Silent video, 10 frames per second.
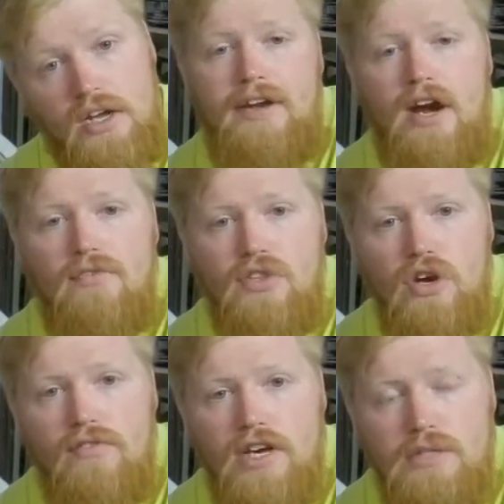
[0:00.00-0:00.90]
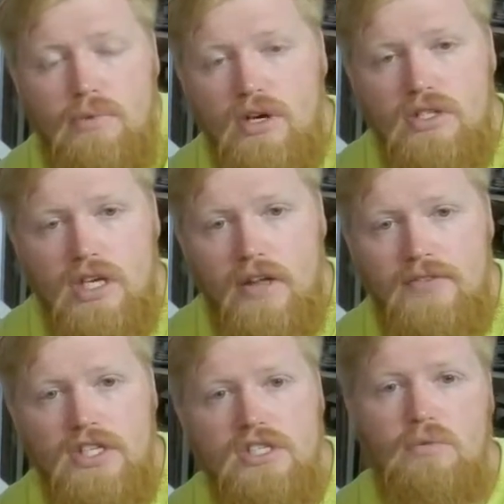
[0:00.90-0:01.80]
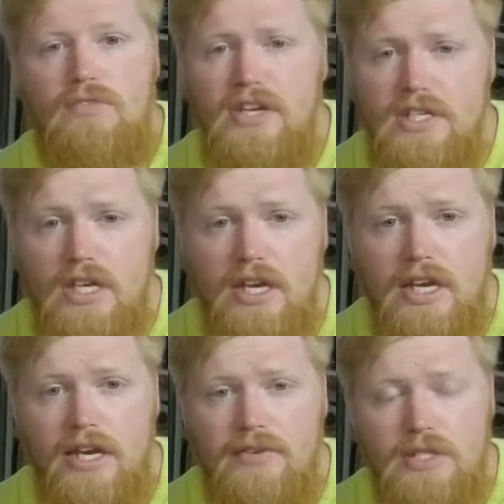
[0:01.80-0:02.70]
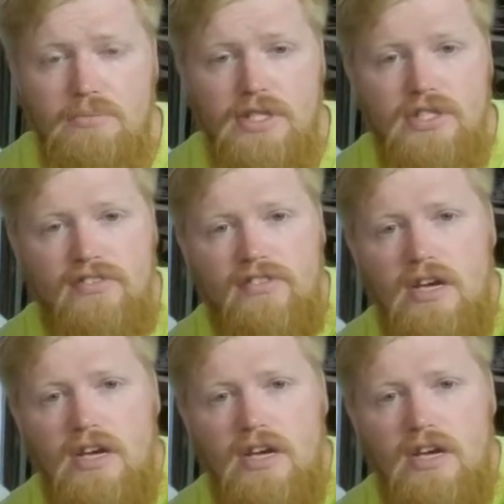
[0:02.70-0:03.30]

Now for the go fast parts, this is where things can get kind of expensive,